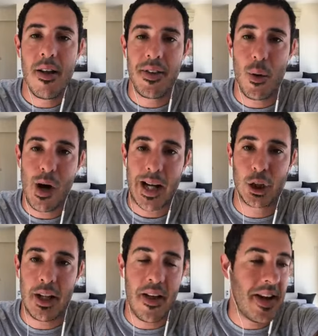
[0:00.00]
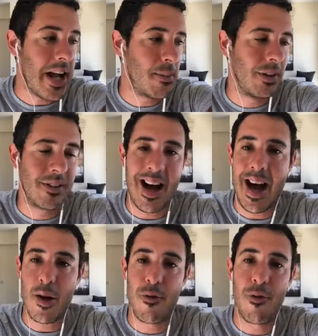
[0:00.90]
they were actually unable to
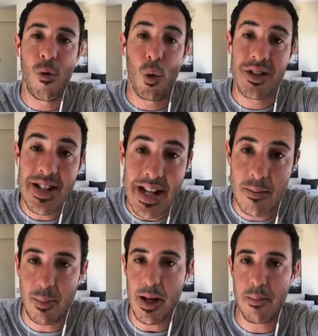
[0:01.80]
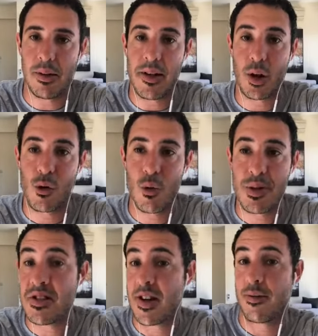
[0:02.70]
add 14 people in a group
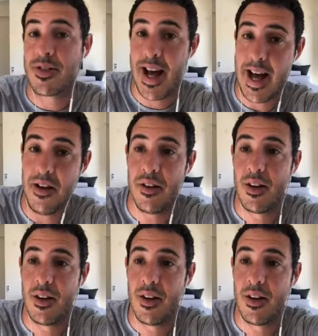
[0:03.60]
instead of 10.